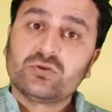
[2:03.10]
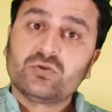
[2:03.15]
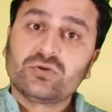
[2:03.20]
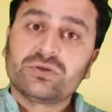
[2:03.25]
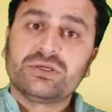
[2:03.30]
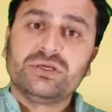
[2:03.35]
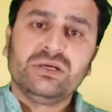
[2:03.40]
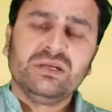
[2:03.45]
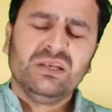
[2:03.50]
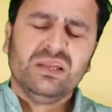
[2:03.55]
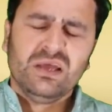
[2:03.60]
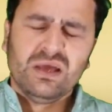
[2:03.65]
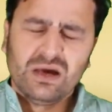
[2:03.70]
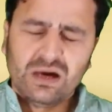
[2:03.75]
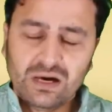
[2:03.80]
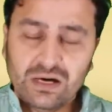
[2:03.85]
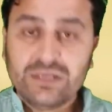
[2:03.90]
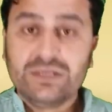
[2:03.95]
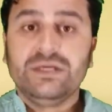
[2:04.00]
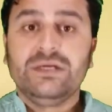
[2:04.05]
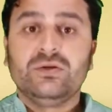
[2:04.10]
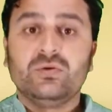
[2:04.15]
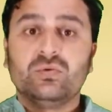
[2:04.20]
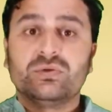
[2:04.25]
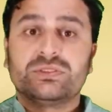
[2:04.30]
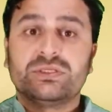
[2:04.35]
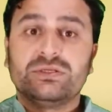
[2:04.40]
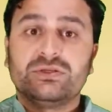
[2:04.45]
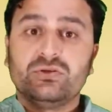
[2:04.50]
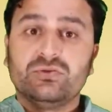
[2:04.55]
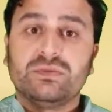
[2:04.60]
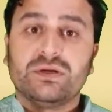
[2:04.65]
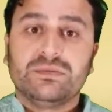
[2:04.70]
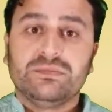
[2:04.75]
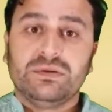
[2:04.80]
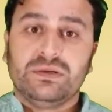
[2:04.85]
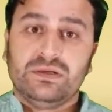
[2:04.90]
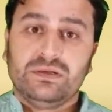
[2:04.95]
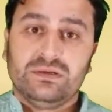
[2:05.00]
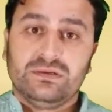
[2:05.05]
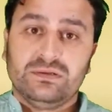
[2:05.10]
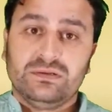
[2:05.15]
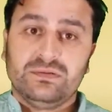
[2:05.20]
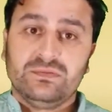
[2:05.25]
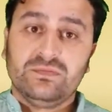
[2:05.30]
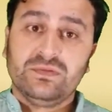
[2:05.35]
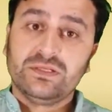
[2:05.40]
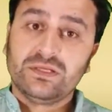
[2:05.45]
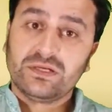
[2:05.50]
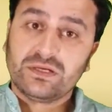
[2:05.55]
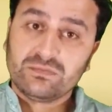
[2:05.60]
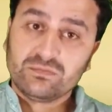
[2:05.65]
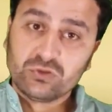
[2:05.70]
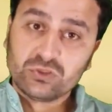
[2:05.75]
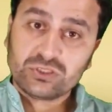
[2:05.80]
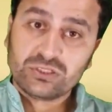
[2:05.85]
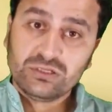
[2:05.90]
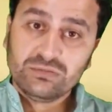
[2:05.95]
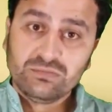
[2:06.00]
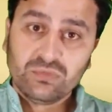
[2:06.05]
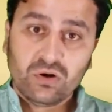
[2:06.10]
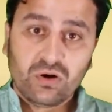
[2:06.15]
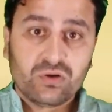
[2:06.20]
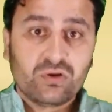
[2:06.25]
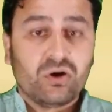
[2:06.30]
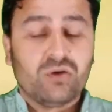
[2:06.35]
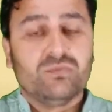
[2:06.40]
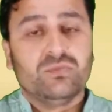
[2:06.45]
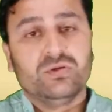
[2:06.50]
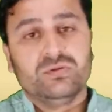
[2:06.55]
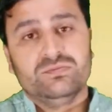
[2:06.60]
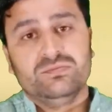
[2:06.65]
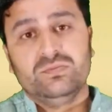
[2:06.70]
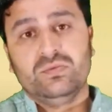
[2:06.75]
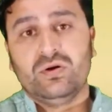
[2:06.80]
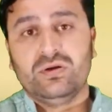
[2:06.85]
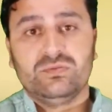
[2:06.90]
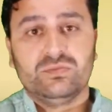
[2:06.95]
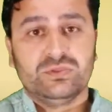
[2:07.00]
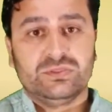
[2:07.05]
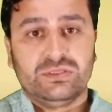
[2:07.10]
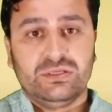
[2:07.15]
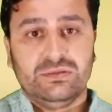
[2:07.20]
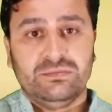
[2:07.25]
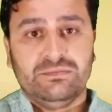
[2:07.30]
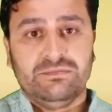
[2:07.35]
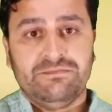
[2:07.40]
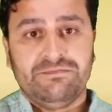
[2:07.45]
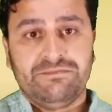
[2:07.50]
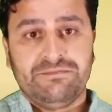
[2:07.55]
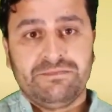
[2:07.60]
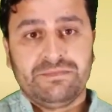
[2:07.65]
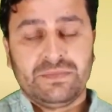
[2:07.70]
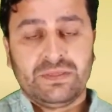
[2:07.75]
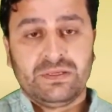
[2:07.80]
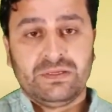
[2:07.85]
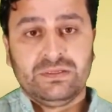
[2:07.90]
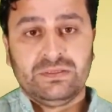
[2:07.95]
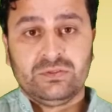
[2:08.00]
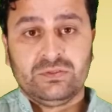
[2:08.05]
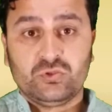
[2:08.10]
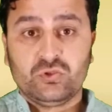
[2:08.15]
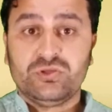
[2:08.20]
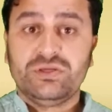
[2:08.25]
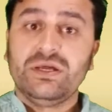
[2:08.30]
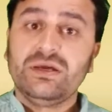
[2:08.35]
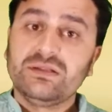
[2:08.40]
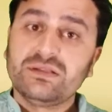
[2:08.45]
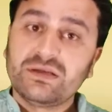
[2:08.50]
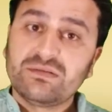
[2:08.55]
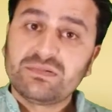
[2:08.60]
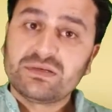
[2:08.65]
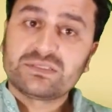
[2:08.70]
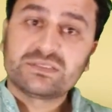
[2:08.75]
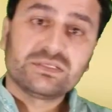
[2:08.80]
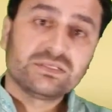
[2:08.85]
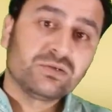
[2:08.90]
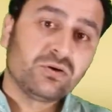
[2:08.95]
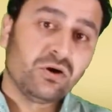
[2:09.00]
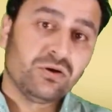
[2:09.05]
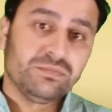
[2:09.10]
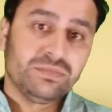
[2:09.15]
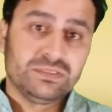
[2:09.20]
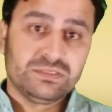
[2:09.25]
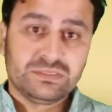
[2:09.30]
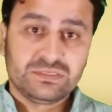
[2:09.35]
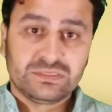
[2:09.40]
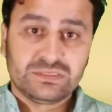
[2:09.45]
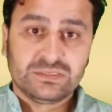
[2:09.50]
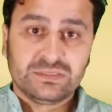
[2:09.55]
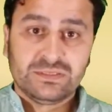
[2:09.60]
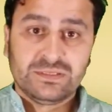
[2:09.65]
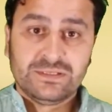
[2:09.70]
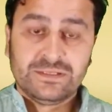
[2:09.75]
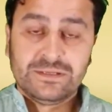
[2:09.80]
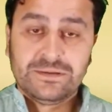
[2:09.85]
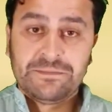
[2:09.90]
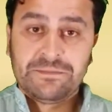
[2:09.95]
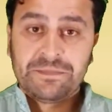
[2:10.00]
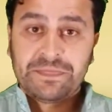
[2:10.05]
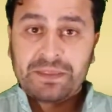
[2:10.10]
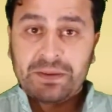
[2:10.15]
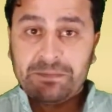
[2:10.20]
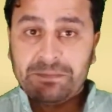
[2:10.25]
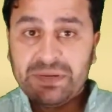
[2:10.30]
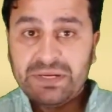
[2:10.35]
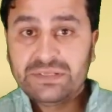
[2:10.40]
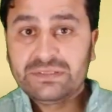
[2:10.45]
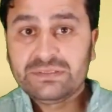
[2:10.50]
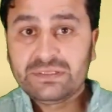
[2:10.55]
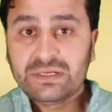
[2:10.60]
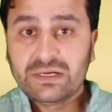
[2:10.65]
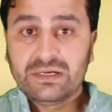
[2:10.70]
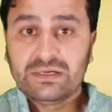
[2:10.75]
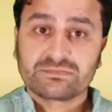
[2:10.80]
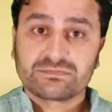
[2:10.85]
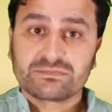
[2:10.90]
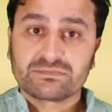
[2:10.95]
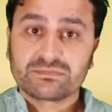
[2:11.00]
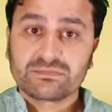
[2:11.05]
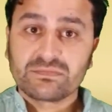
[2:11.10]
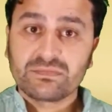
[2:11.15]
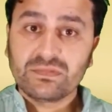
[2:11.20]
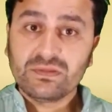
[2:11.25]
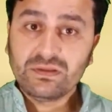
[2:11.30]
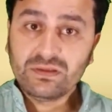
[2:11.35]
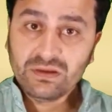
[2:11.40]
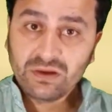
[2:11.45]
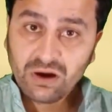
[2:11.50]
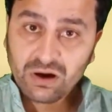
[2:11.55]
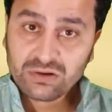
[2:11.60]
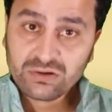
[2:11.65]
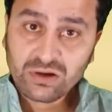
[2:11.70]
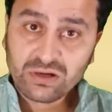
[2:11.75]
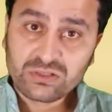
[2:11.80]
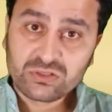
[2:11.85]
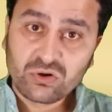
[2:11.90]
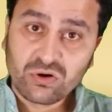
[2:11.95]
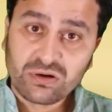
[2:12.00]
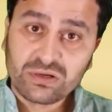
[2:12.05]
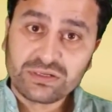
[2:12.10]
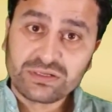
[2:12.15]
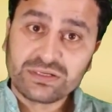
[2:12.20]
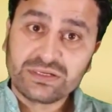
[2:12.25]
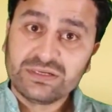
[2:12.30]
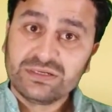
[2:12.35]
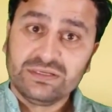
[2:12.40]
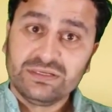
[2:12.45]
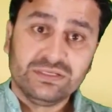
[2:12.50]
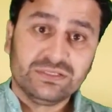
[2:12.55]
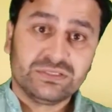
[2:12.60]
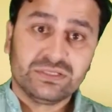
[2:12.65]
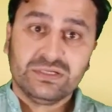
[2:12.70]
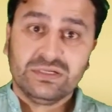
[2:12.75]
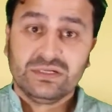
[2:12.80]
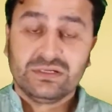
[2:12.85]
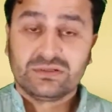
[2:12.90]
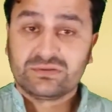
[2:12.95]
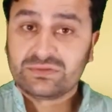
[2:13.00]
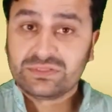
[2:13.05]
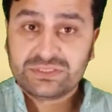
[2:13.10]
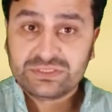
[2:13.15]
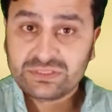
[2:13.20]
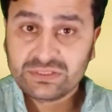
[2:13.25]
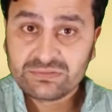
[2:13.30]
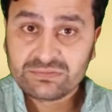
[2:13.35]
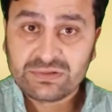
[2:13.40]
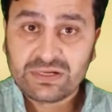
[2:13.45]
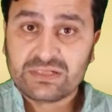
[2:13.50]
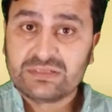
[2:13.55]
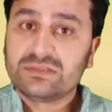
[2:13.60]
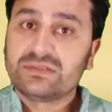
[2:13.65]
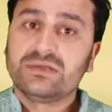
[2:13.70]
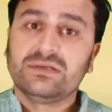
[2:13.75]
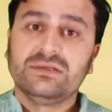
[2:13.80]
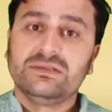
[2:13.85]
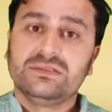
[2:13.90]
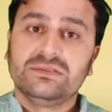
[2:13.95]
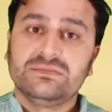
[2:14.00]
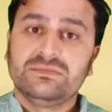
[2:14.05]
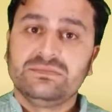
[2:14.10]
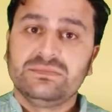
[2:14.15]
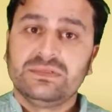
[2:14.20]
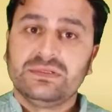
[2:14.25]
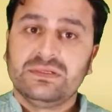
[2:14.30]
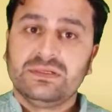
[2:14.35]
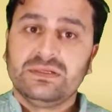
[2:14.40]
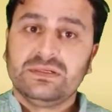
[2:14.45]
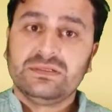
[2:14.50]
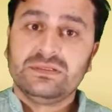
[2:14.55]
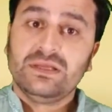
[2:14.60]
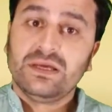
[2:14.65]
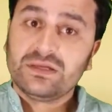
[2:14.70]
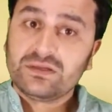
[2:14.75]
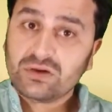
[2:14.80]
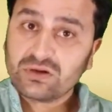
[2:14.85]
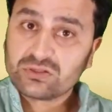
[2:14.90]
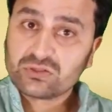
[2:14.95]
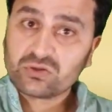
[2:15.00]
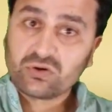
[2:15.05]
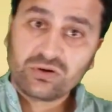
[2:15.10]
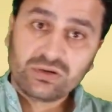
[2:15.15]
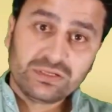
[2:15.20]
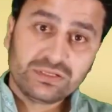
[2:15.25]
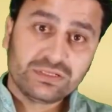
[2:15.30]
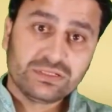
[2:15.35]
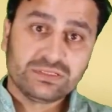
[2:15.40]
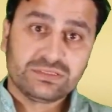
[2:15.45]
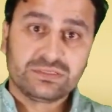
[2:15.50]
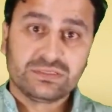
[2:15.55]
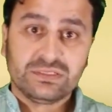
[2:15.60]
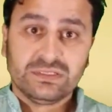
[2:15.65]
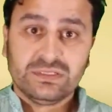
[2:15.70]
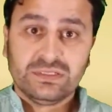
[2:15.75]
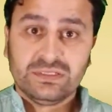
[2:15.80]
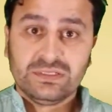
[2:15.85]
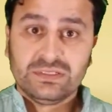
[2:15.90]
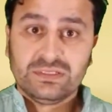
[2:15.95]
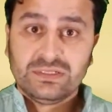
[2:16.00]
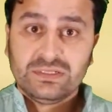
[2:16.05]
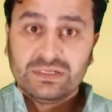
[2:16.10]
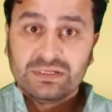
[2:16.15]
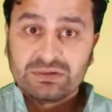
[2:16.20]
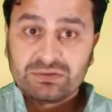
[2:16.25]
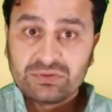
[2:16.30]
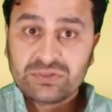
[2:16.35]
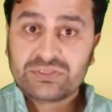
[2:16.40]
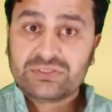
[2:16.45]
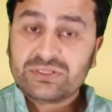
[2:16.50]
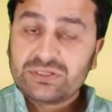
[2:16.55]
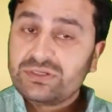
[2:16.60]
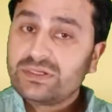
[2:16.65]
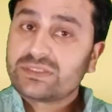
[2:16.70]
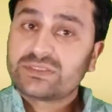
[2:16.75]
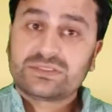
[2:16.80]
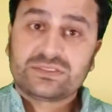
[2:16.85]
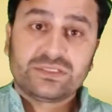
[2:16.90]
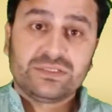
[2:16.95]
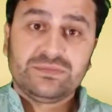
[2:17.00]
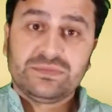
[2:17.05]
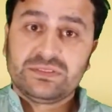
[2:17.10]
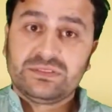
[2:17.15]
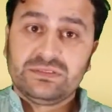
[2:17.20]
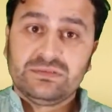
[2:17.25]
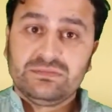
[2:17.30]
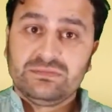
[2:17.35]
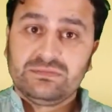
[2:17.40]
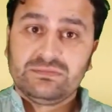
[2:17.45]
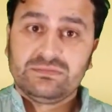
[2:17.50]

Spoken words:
to kill any innocent human being, whether a Muslim or non-Muslim. Today, the Western governments, media are not calling it Christian radicalism. They are not calling it Christian extremism.